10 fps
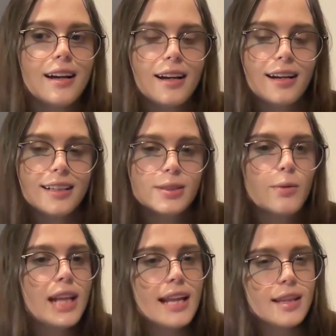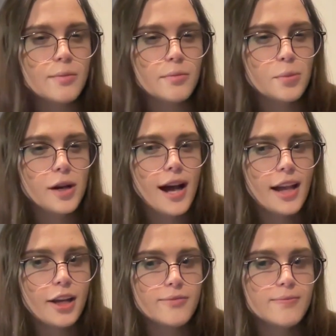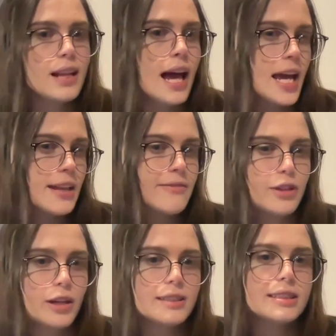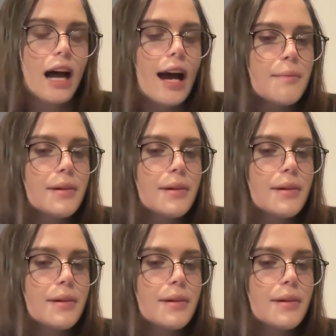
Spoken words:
guess I would let them kind of play the first time